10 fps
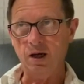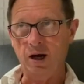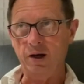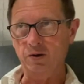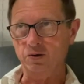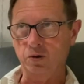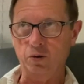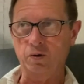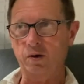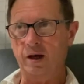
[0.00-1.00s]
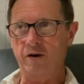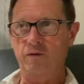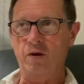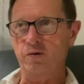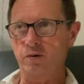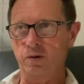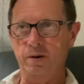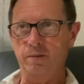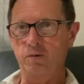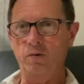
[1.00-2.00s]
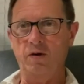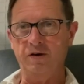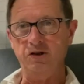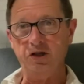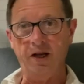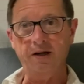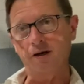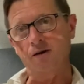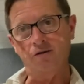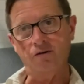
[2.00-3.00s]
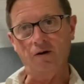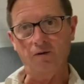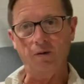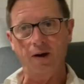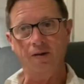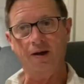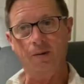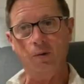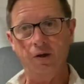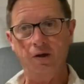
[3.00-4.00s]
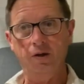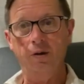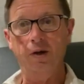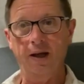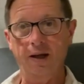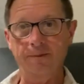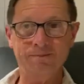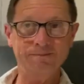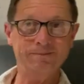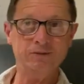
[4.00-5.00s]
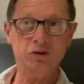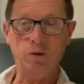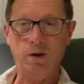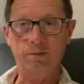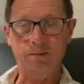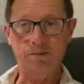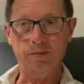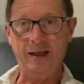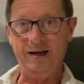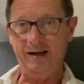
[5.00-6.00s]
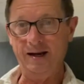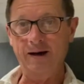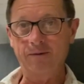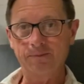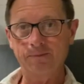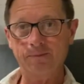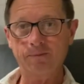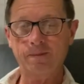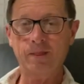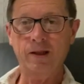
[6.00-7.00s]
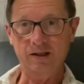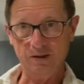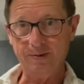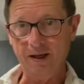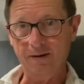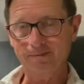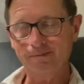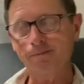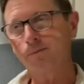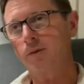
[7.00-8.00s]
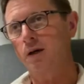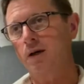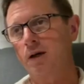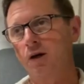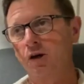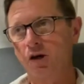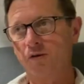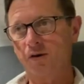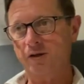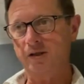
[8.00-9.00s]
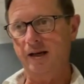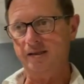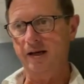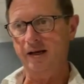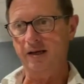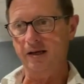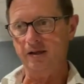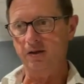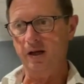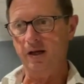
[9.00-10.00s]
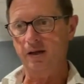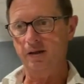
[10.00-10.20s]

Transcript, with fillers: I also kind of run through a rough agenda of, of what I think I'm going to do today. So I'm planning it out. Let's begin first last night and yesterday.